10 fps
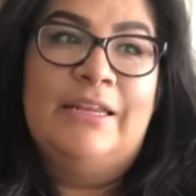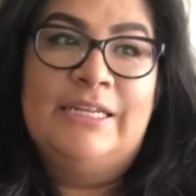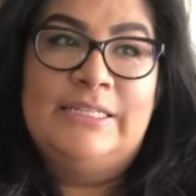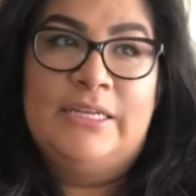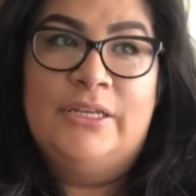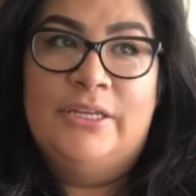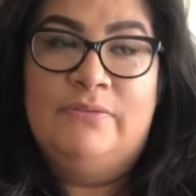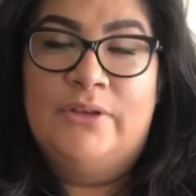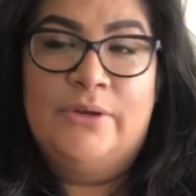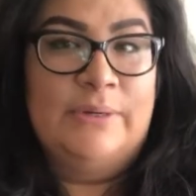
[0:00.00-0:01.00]
that I didn't
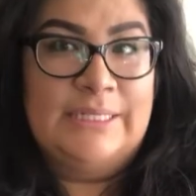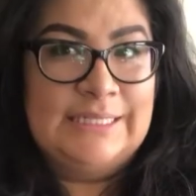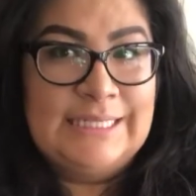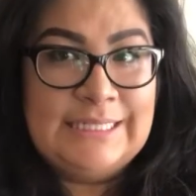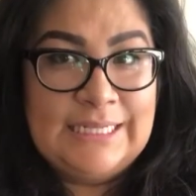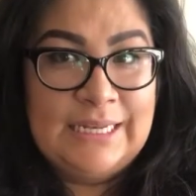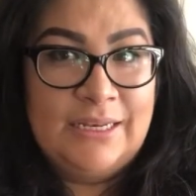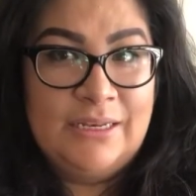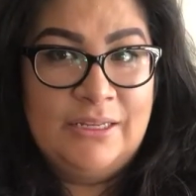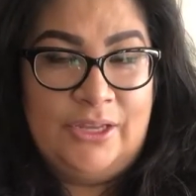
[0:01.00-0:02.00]
even know
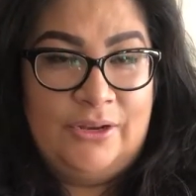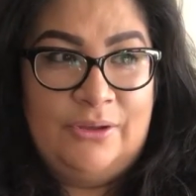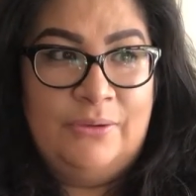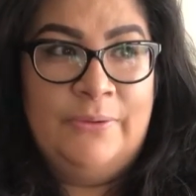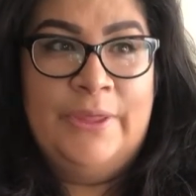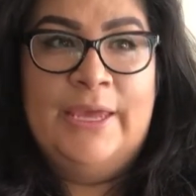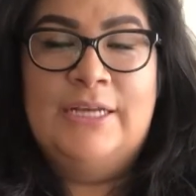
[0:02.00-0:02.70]
existed, you know?